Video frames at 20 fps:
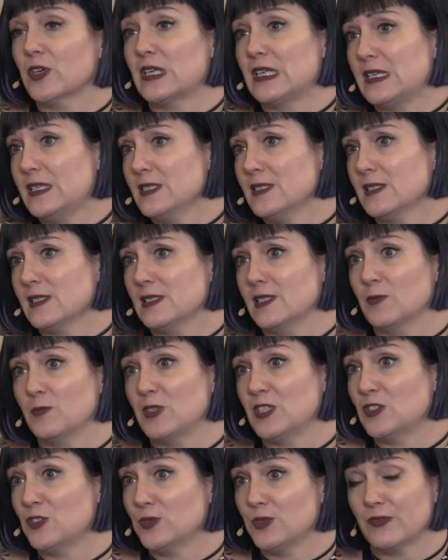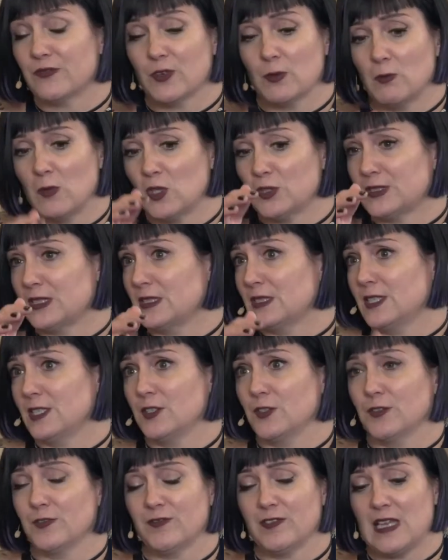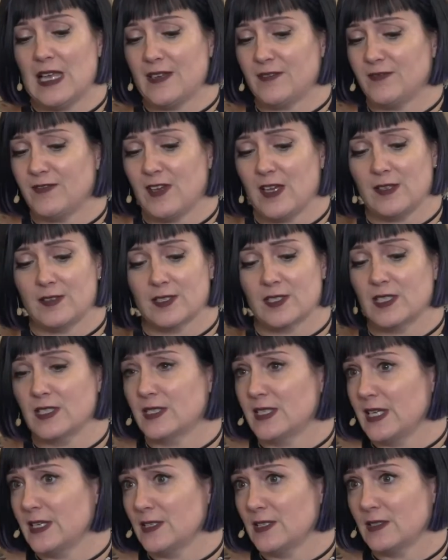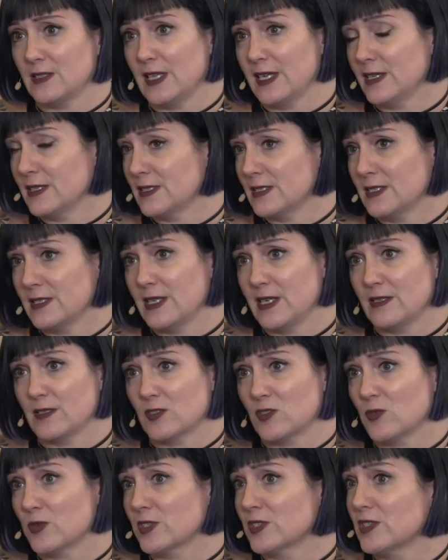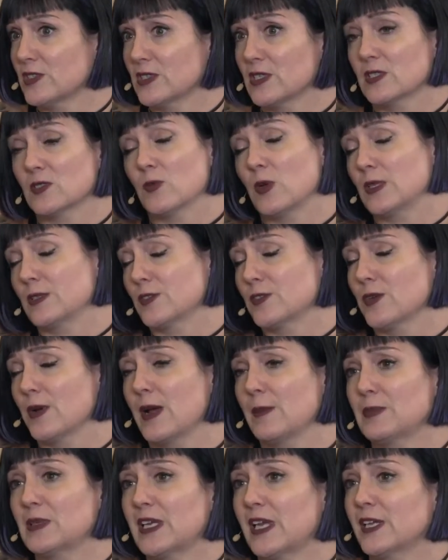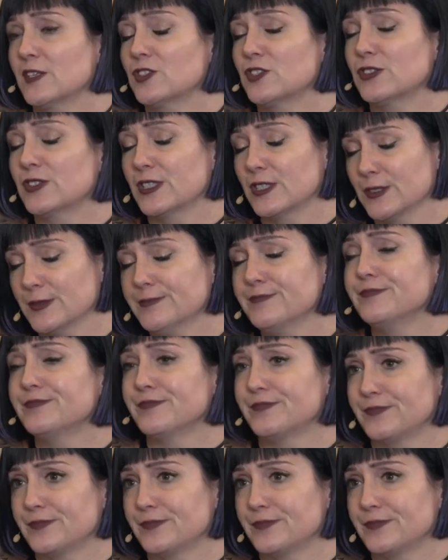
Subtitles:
very easily, and we do it from multi-tier, flat files, the data, legacy data sources, as well as their application tier.